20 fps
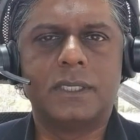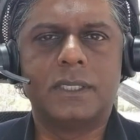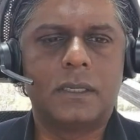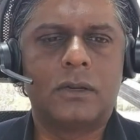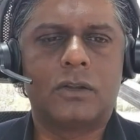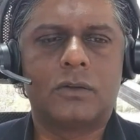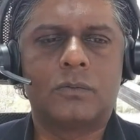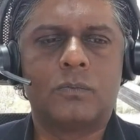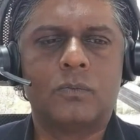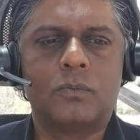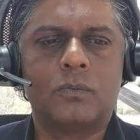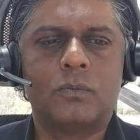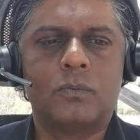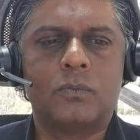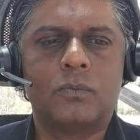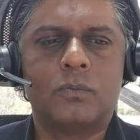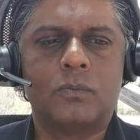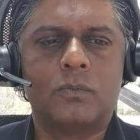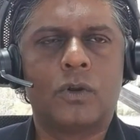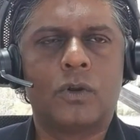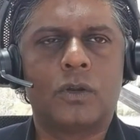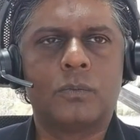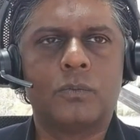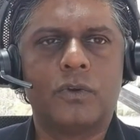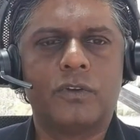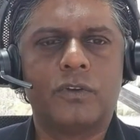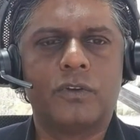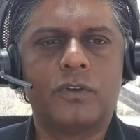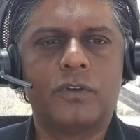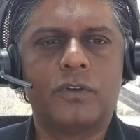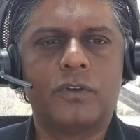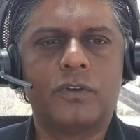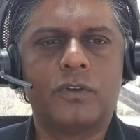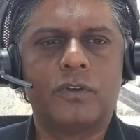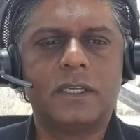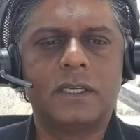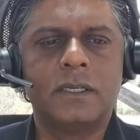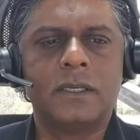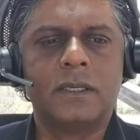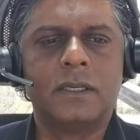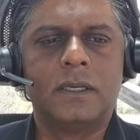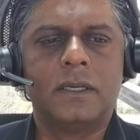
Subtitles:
a lot more effectively,